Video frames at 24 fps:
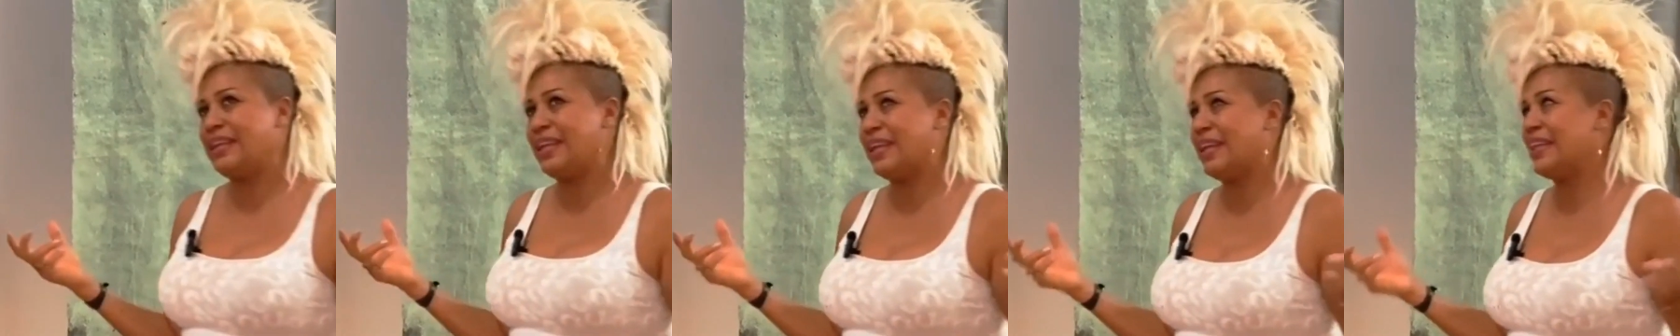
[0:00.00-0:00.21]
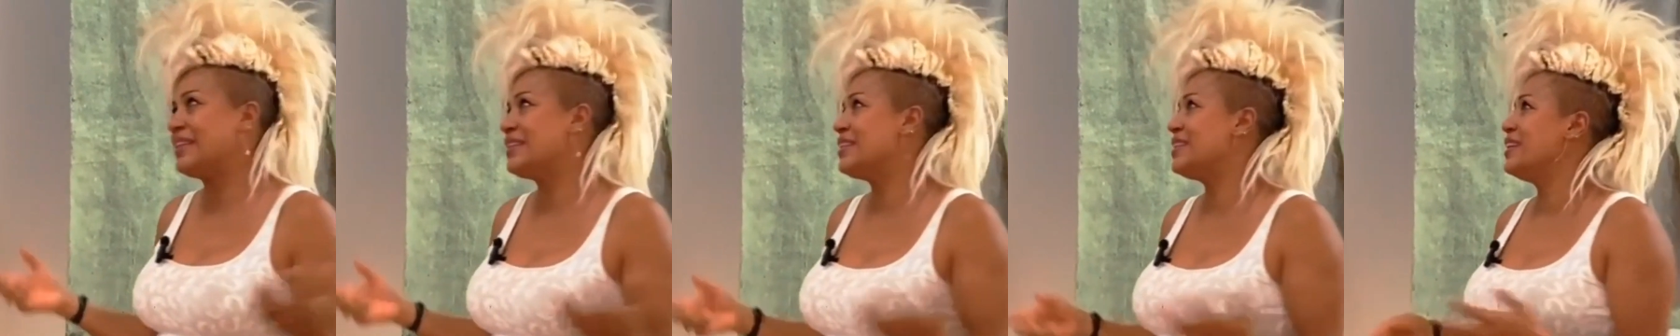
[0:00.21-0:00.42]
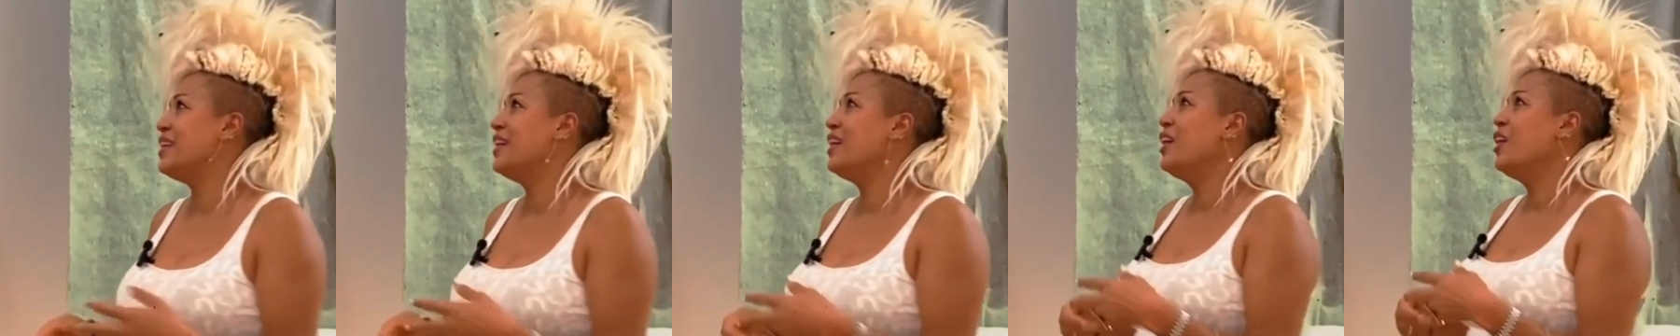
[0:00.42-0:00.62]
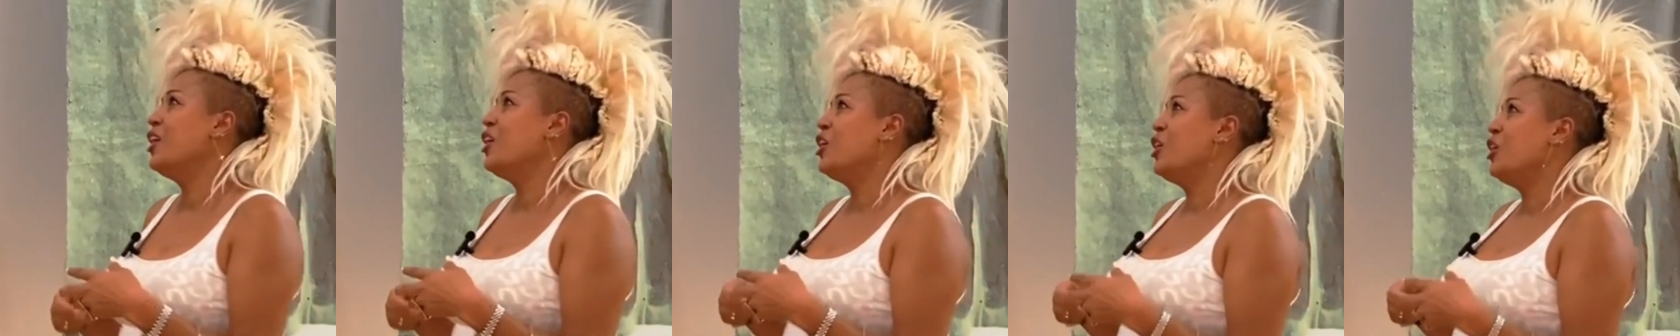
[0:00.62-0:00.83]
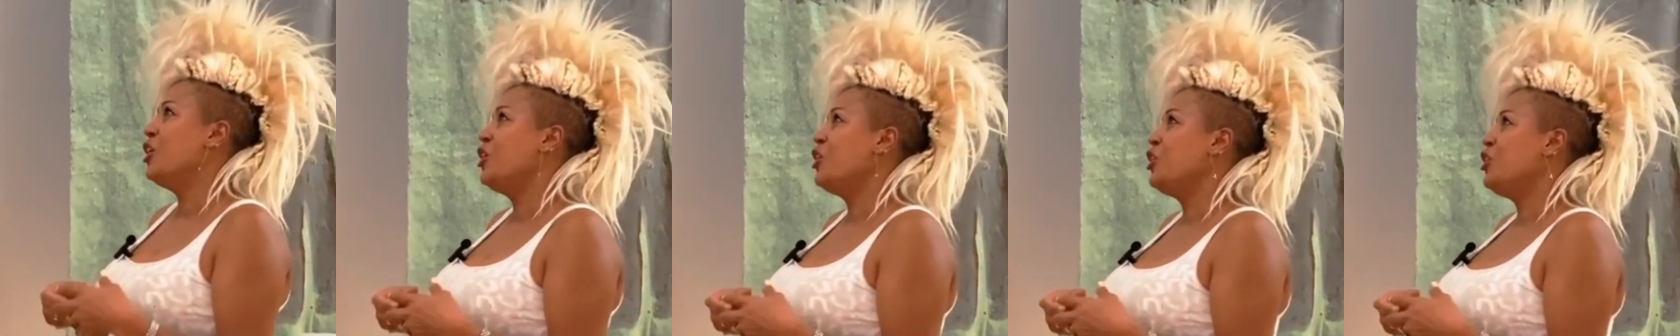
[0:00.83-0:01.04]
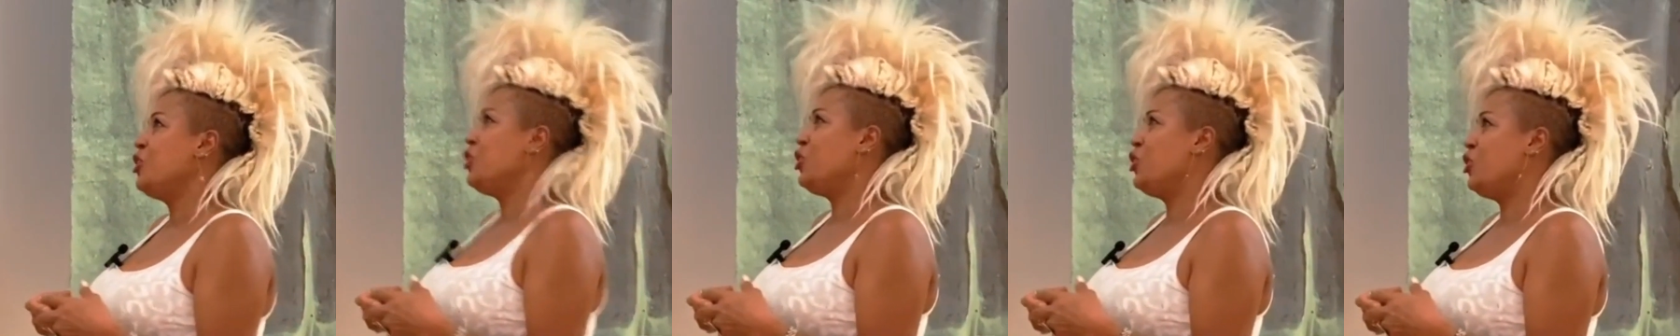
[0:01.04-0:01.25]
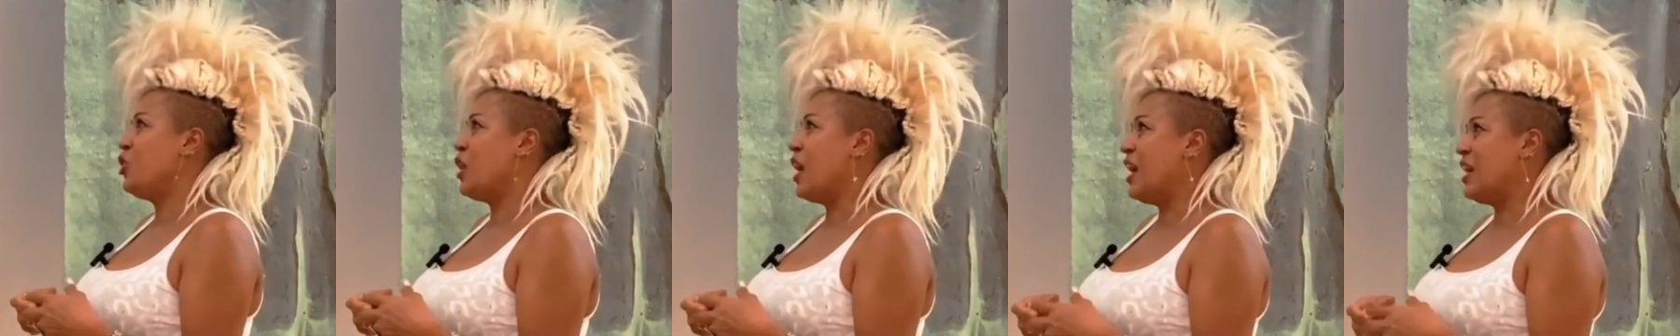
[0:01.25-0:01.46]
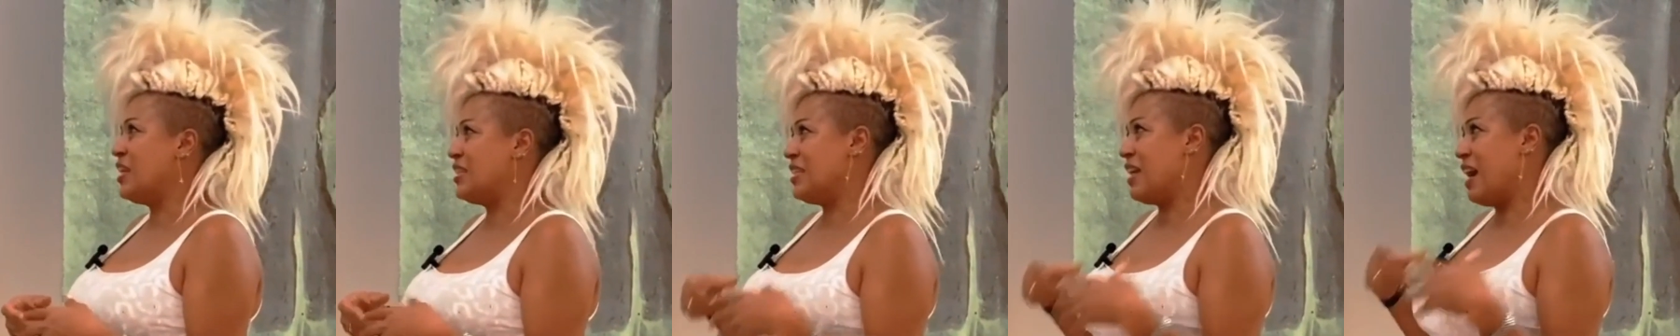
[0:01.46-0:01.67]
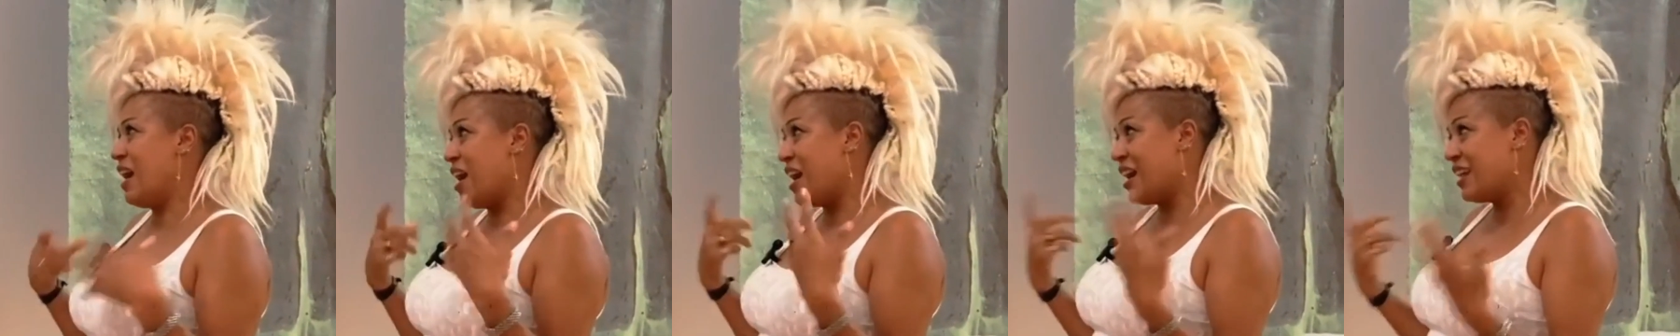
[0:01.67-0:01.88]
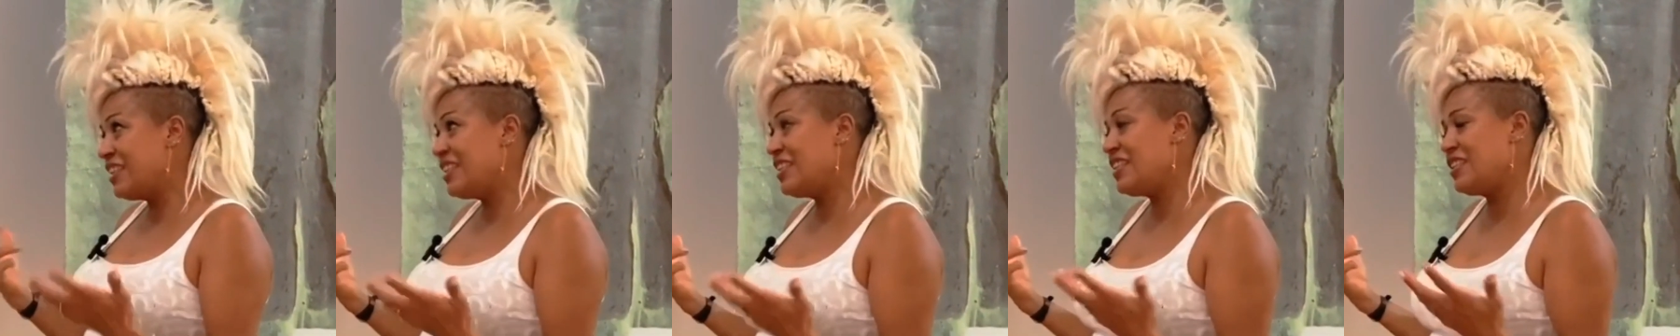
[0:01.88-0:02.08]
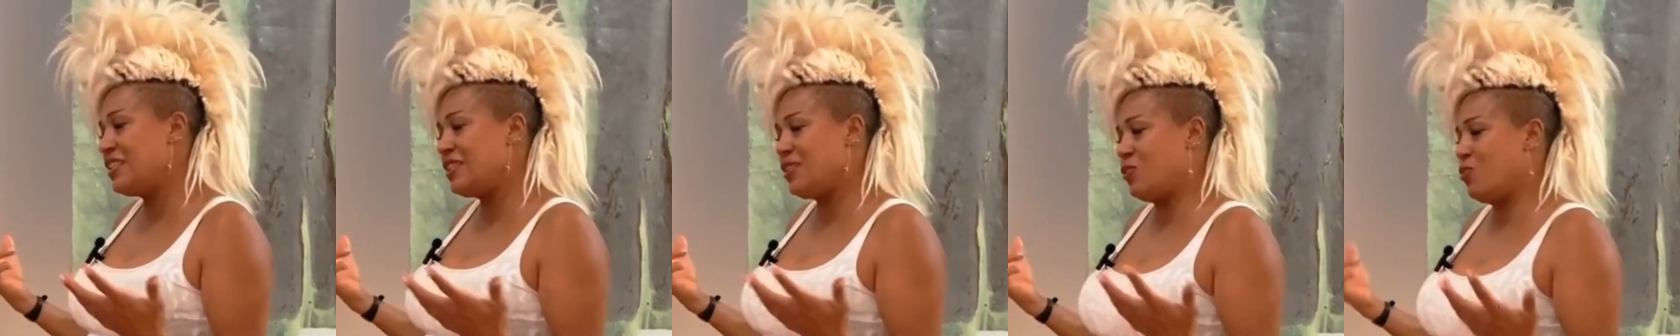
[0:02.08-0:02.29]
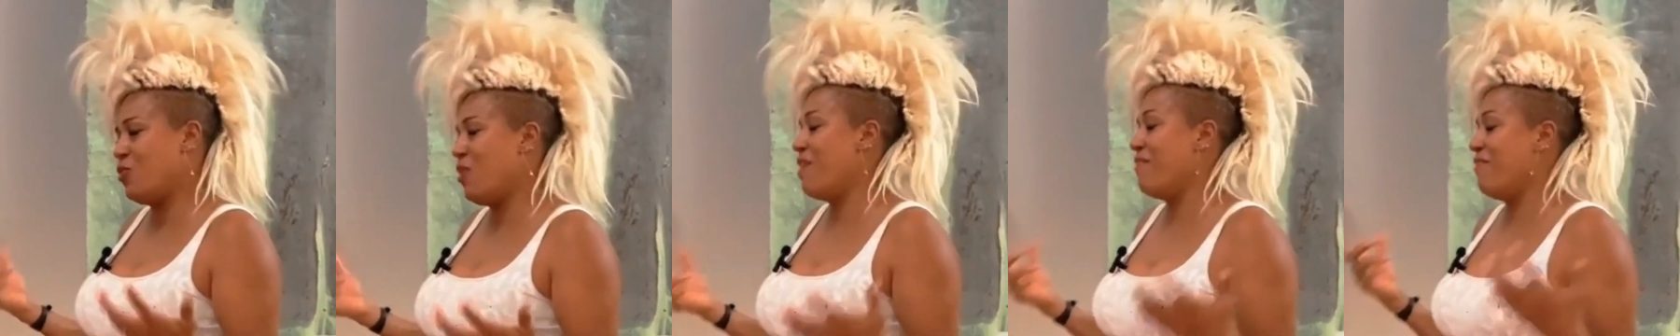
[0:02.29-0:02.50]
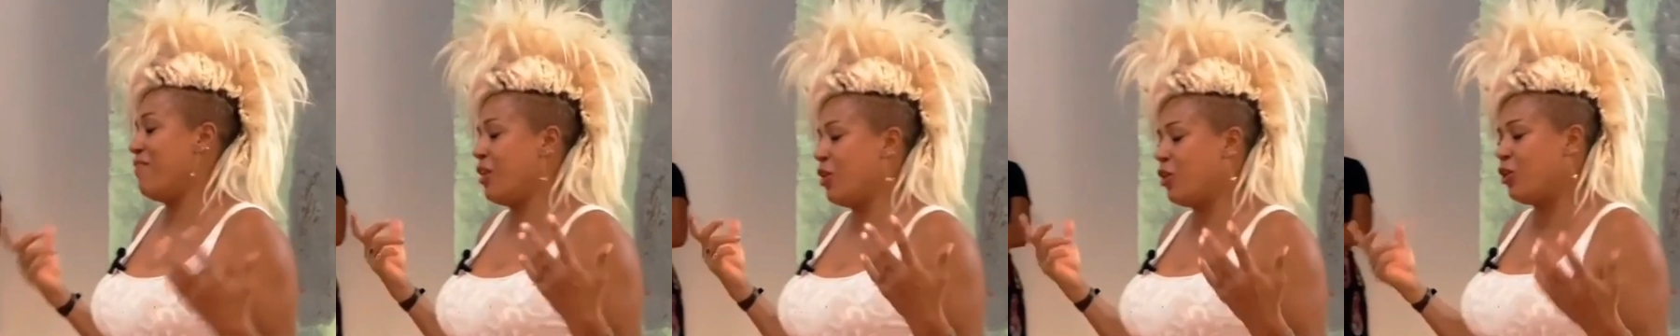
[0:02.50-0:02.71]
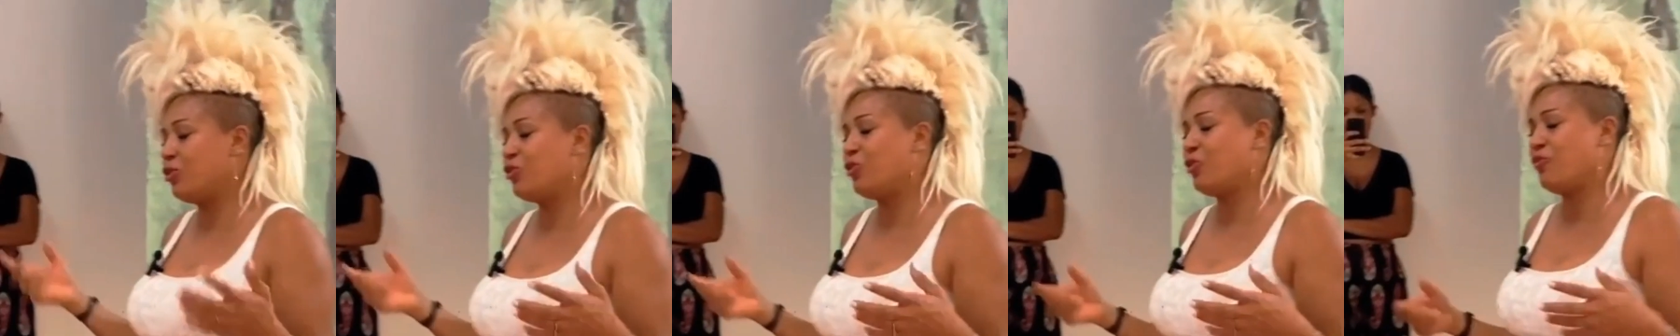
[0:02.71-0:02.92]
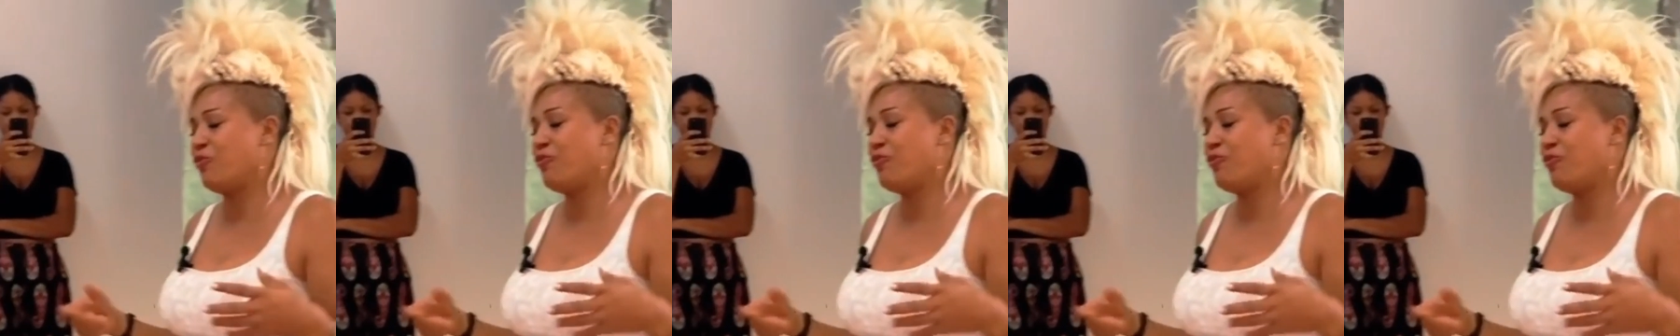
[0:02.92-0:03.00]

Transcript: that as artists, you have a lot of